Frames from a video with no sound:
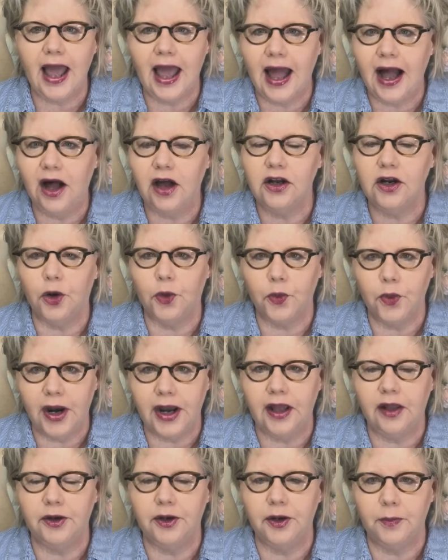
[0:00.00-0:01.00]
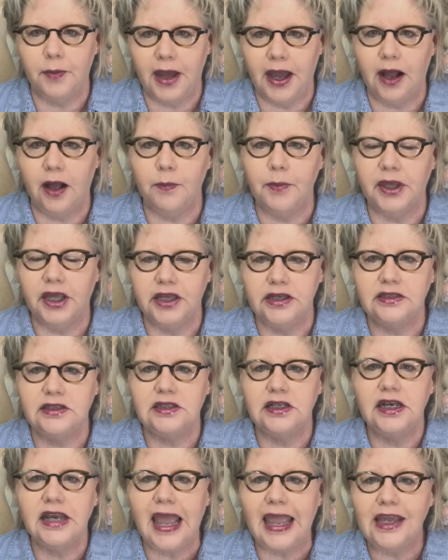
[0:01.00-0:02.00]
out around about, because
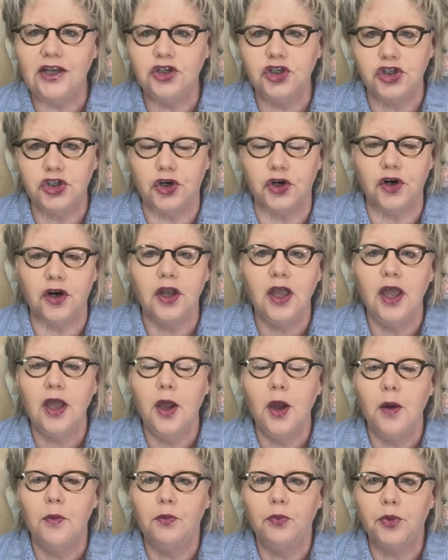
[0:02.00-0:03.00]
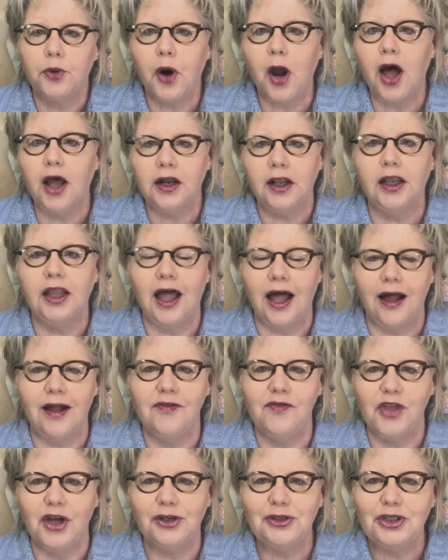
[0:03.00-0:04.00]
the nature brought
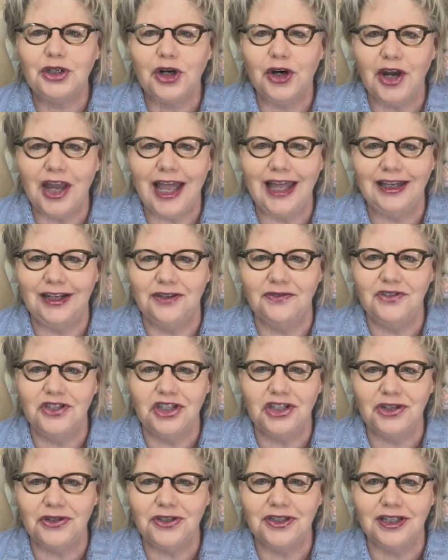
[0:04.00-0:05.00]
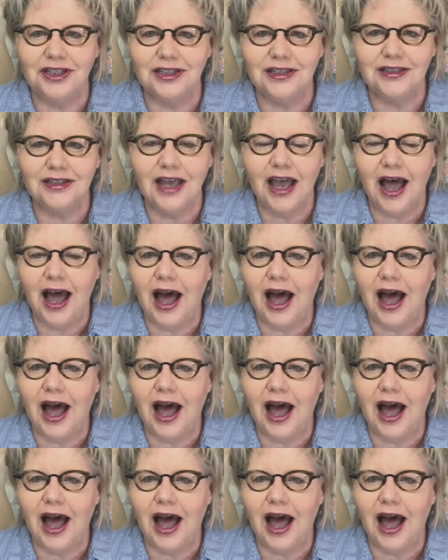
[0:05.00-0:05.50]
alive those creative juices.